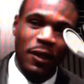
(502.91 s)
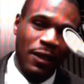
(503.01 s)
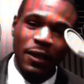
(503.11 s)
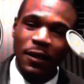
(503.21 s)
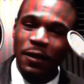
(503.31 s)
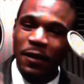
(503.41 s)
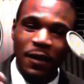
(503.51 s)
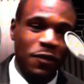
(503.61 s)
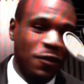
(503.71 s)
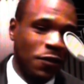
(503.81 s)
He
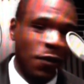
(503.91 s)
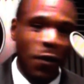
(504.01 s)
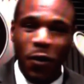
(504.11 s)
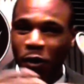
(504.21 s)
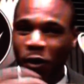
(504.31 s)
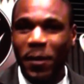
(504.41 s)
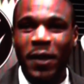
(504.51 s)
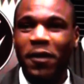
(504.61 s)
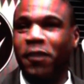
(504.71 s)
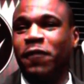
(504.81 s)
gets all
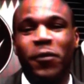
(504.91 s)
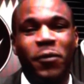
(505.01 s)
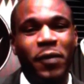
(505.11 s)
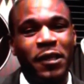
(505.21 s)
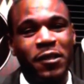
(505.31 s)
my kung fu.